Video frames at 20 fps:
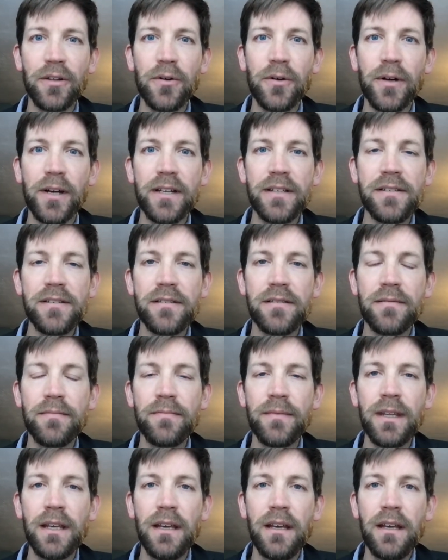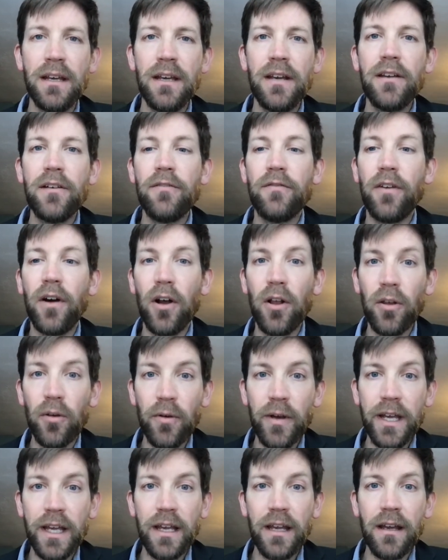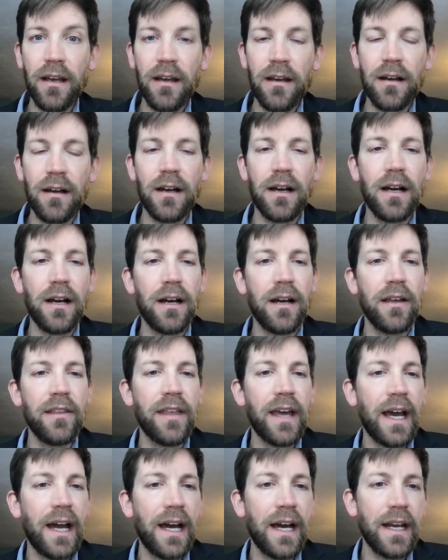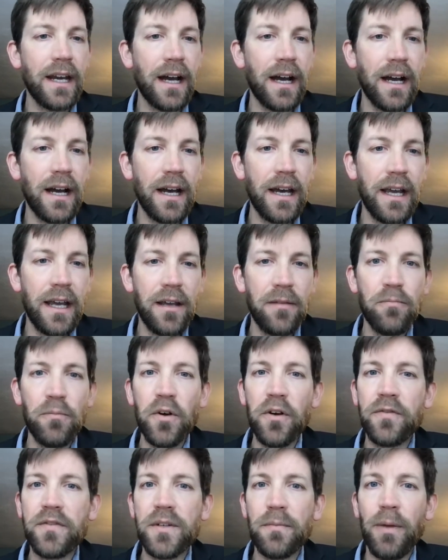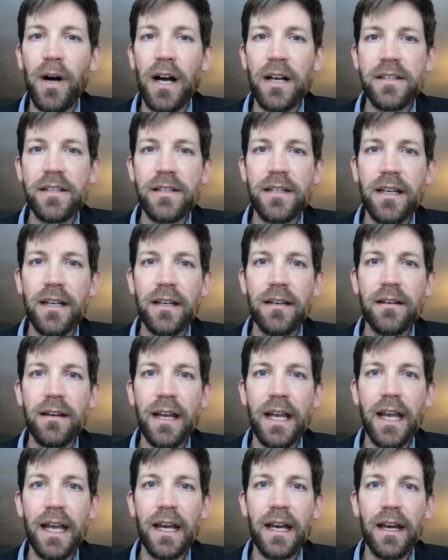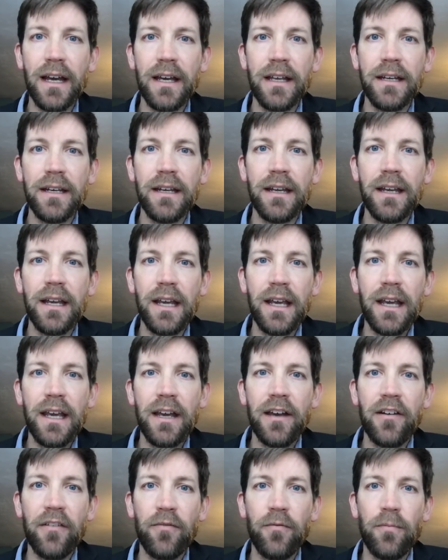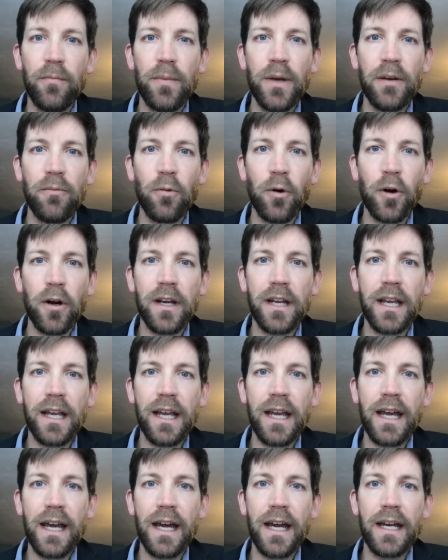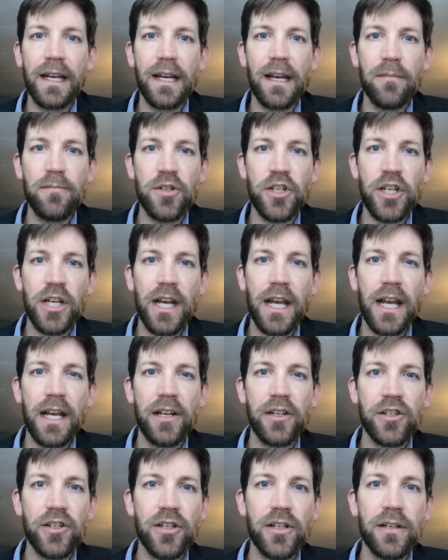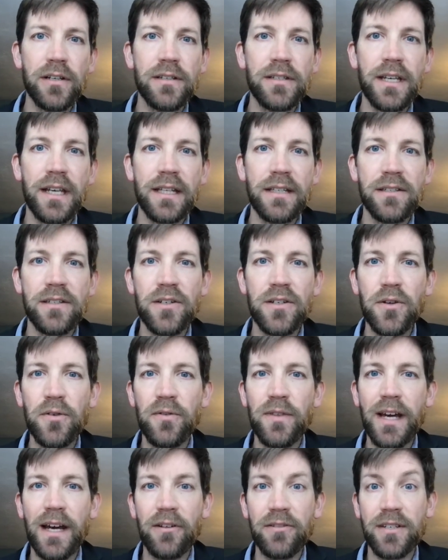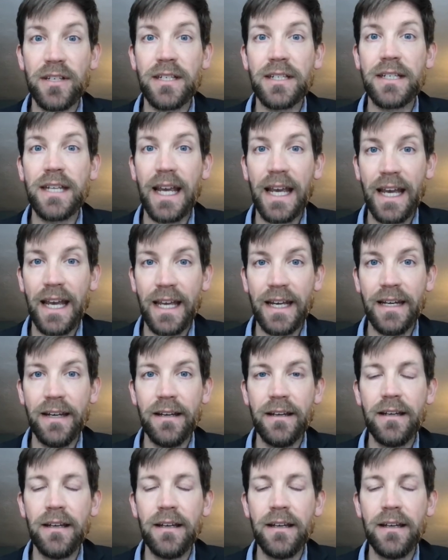Louis. Following that, I moved to Boston and have been working at MGH since 2010.